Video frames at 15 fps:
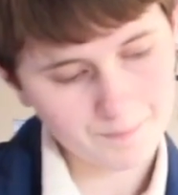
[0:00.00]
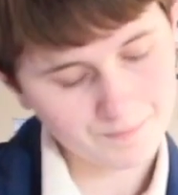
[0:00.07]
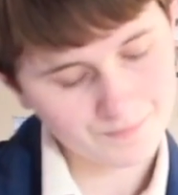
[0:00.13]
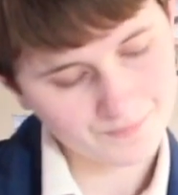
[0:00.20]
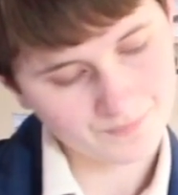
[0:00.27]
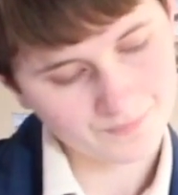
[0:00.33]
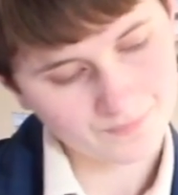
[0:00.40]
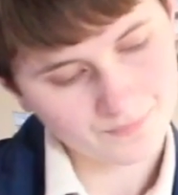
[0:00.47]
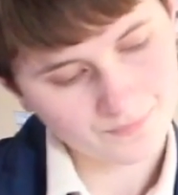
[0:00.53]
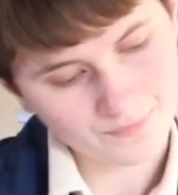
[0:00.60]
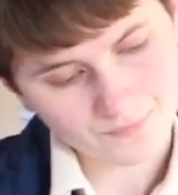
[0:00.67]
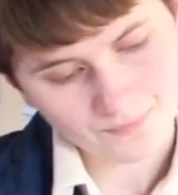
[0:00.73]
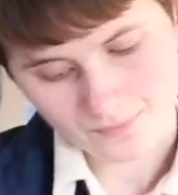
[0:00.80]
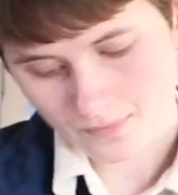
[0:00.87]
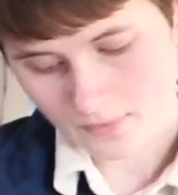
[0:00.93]

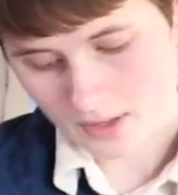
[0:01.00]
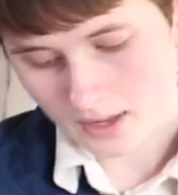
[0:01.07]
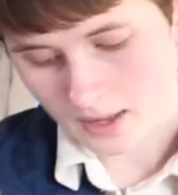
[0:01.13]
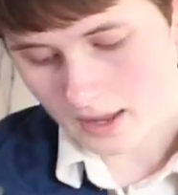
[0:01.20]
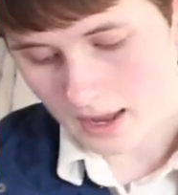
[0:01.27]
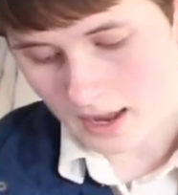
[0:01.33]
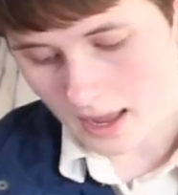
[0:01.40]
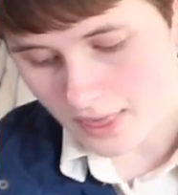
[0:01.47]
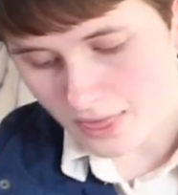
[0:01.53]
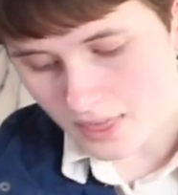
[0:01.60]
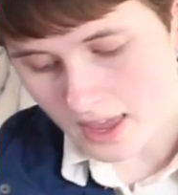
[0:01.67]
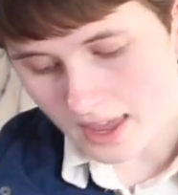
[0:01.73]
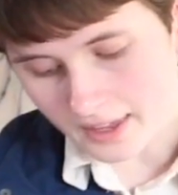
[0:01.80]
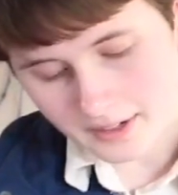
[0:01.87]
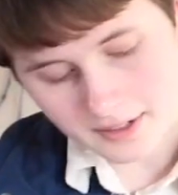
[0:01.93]
And
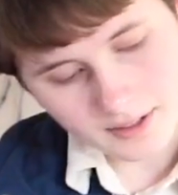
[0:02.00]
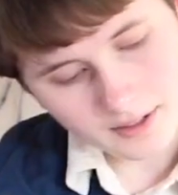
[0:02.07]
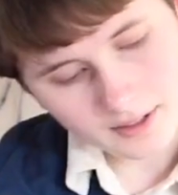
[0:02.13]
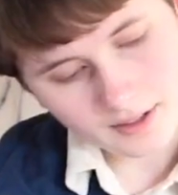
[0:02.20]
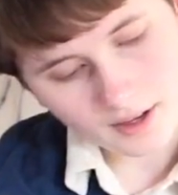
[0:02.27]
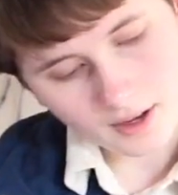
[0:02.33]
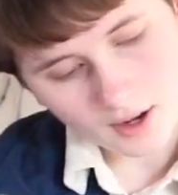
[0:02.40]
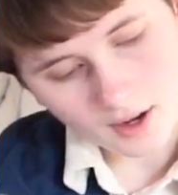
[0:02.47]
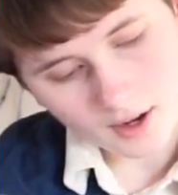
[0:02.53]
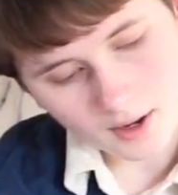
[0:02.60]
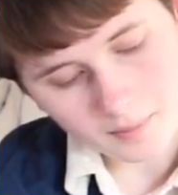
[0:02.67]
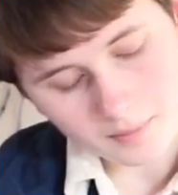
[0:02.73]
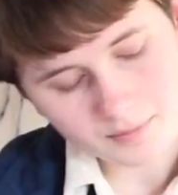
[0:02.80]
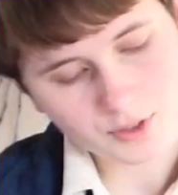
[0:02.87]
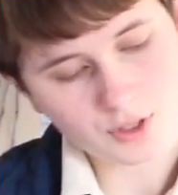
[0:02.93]
then,
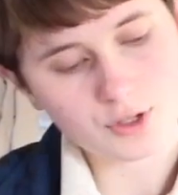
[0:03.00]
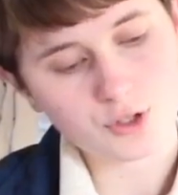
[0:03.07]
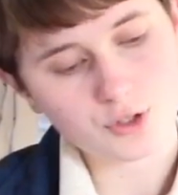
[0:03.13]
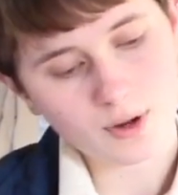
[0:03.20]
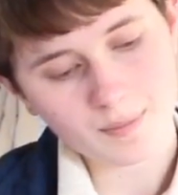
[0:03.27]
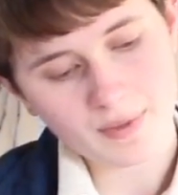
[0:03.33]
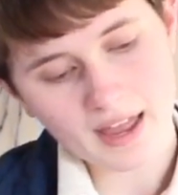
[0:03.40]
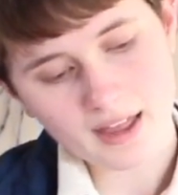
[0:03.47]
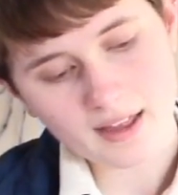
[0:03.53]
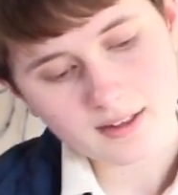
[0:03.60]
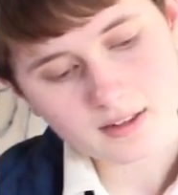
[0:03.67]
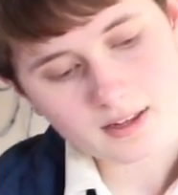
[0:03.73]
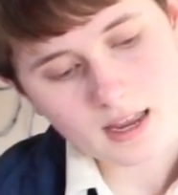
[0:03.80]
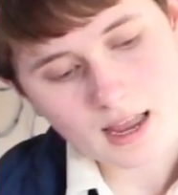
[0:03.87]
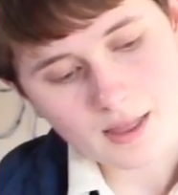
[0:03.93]
so you strum that,
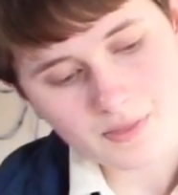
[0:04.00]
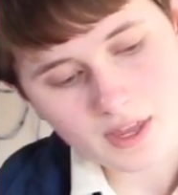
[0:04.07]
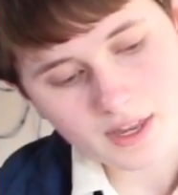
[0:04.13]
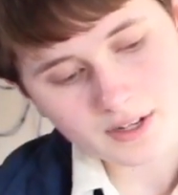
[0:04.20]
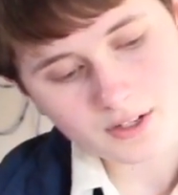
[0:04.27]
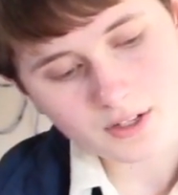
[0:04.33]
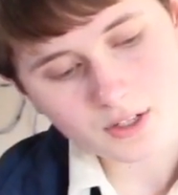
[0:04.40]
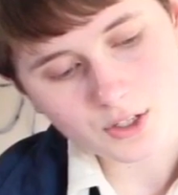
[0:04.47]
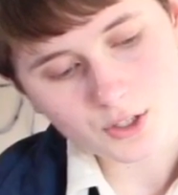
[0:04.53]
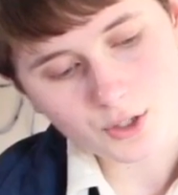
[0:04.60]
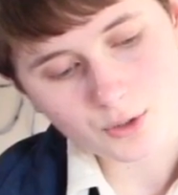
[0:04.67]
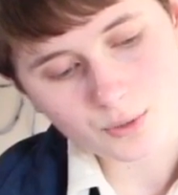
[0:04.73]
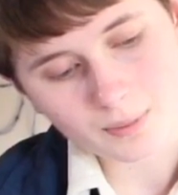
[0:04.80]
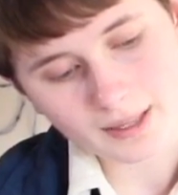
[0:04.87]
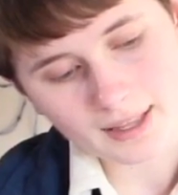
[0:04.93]
and then
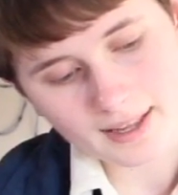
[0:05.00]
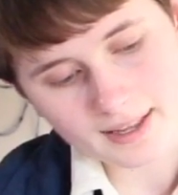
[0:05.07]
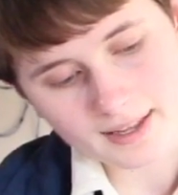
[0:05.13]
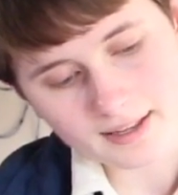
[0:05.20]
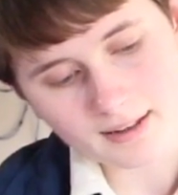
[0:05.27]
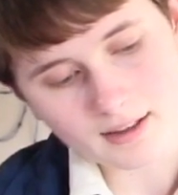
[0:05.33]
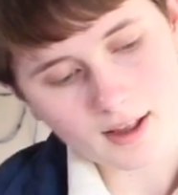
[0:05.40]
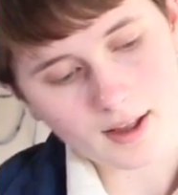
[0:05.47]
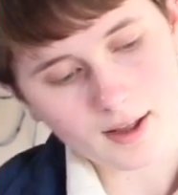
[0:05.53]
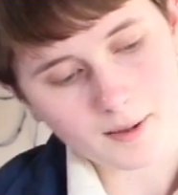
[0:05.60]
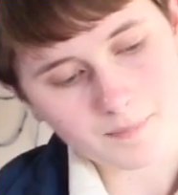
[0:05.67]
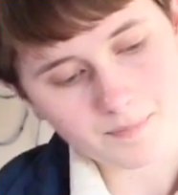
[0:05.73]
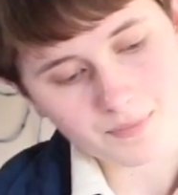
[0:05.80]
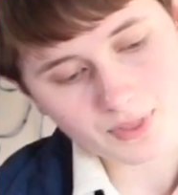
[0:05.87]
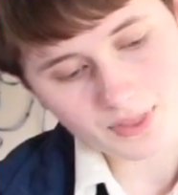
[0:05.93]
you play
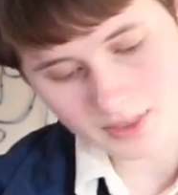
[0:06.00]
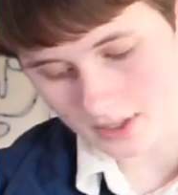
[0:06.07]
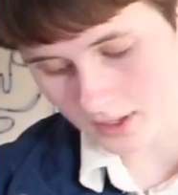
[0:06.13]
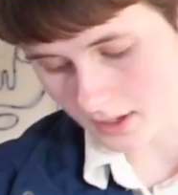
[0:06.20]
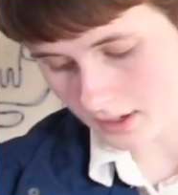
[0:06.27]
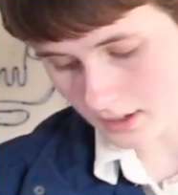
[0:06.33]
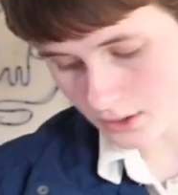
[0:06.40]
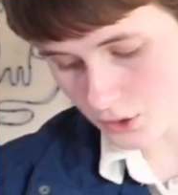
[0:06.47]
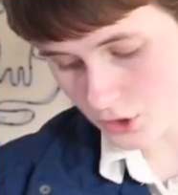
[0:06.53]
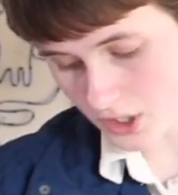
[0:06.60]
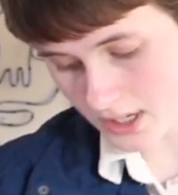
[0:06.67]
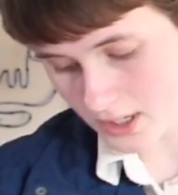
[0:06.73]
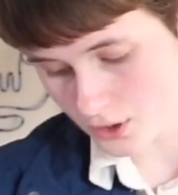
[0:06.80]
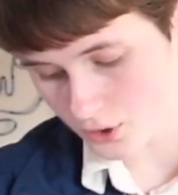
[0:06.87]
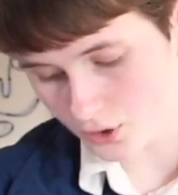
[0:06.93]
the
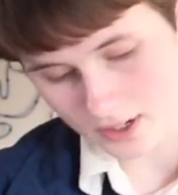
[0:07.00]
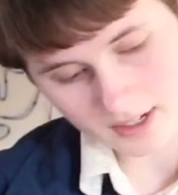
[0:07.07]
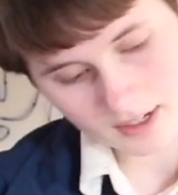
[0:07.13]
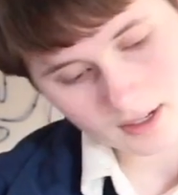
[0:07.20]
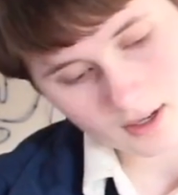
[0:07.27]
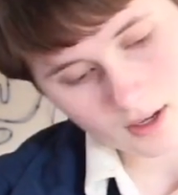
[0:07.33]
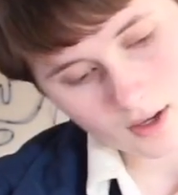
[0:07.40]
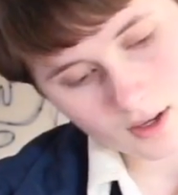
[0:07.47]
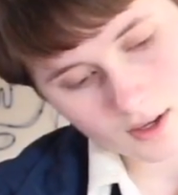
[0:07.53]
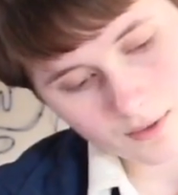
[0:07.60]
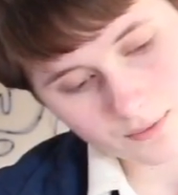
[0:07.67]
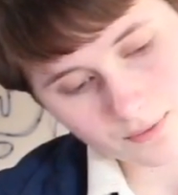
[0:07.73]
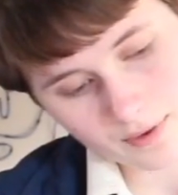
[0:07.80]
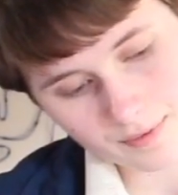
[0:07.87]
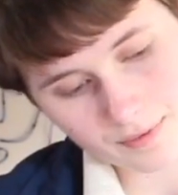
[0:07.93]
G string,
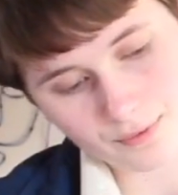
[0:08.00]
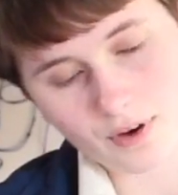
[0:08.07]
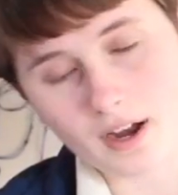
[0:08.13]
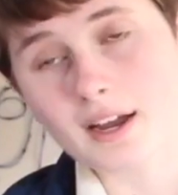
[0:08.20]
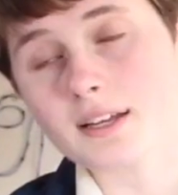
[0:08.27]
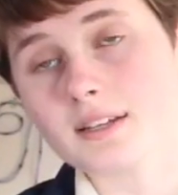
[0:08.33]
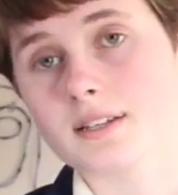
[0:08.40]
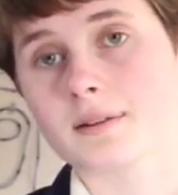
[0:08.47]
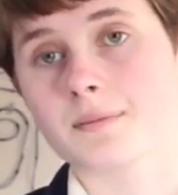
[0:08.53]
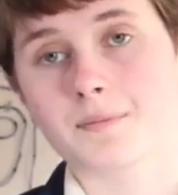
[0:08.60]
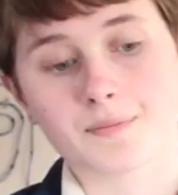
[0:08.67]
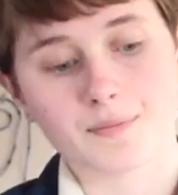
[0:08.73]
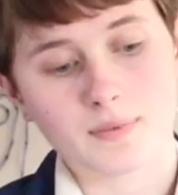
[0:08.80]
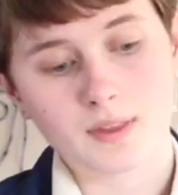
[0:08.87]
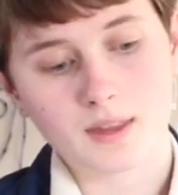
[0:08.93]
5th fret,
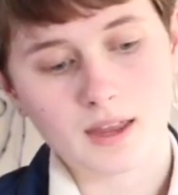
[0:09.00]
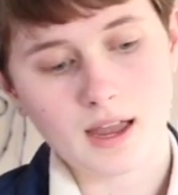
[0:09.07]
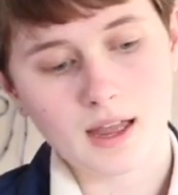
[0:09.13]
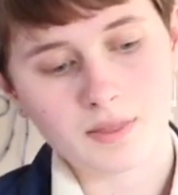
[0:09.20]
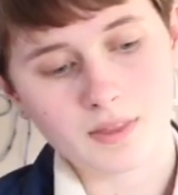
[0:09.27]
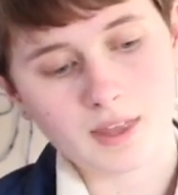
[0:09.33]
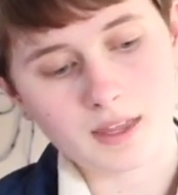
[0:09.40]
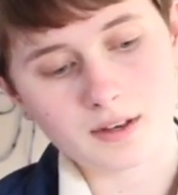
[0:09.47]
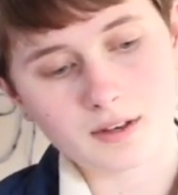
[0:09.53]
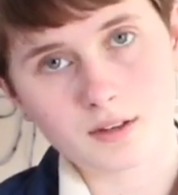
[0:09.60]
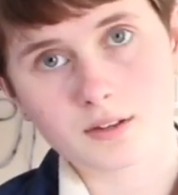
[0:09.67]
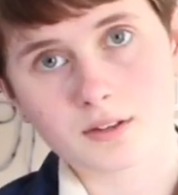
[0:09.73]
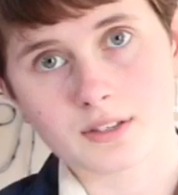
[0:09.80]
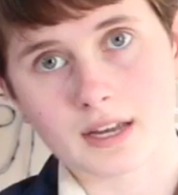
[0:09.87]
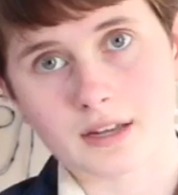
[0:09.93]
and then
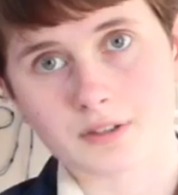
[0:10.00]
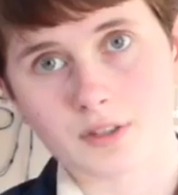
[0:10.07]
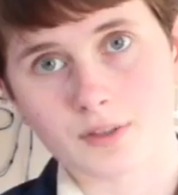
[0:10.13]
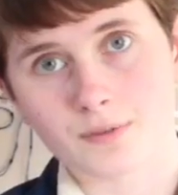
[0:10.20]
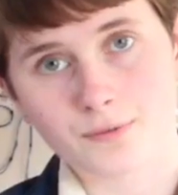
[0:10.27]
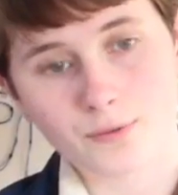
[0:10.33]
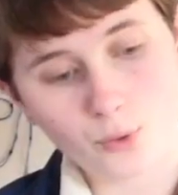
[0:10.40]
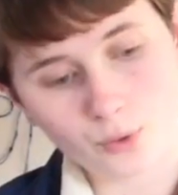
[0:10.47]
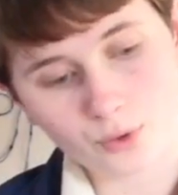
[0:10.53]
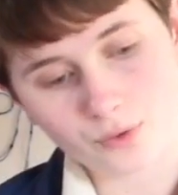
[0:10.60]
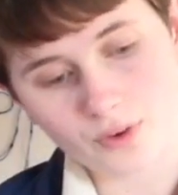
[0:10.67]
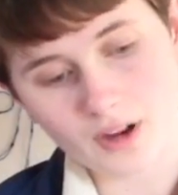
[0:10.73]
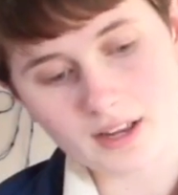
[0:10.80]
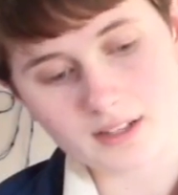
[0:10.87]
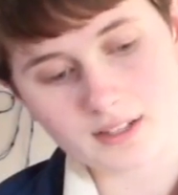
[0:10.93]
down to the 4th
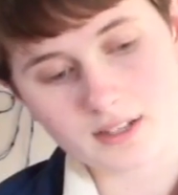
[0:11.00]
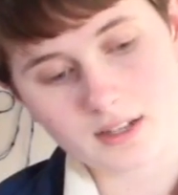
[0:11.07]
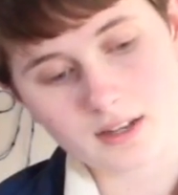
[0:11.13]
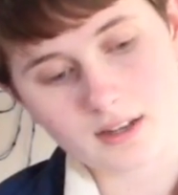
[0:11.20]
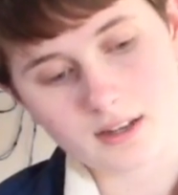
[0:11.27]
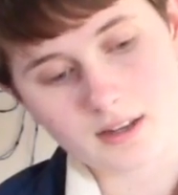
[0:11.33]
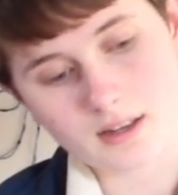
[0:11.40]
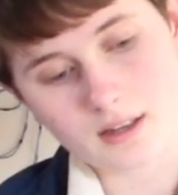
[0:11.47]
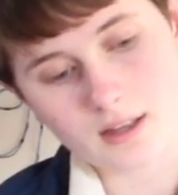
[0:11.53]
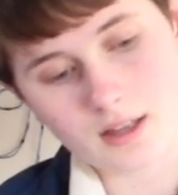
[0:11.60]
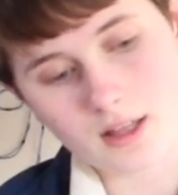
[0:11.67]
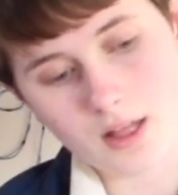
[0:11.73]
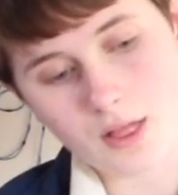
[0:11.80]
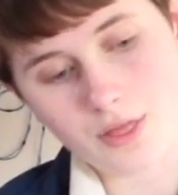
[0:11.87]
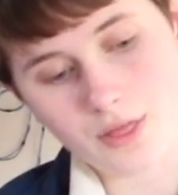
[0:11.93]
fret,
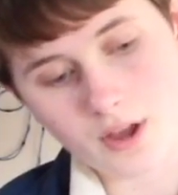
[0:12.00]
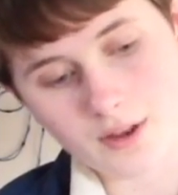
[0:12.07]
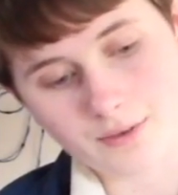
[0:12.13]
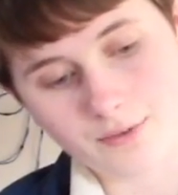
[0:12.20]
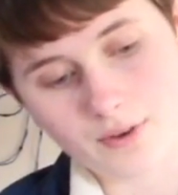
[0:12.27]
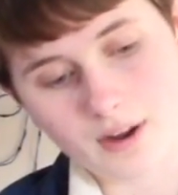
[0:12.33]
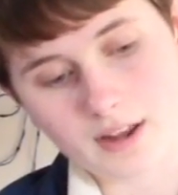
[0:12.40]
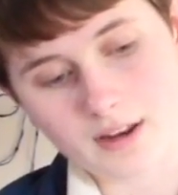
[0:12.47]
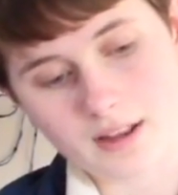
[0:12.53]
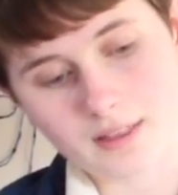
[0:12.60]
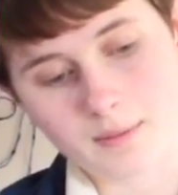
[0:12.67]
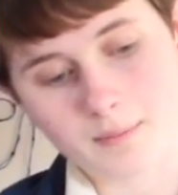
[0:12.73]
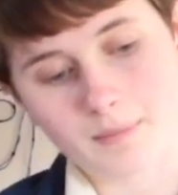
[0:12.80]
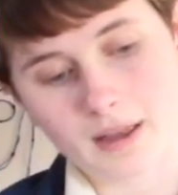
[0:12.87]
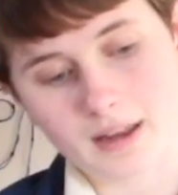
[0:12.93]
3rd fret, and
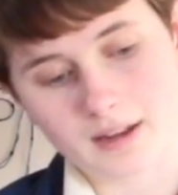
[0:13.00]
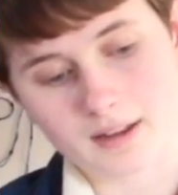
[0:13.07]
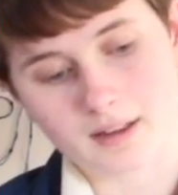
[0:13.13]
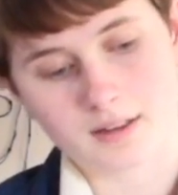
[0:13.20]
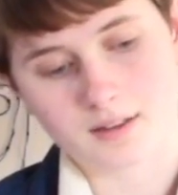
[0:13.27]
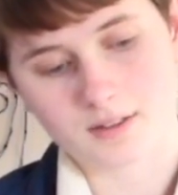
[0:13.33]
then back.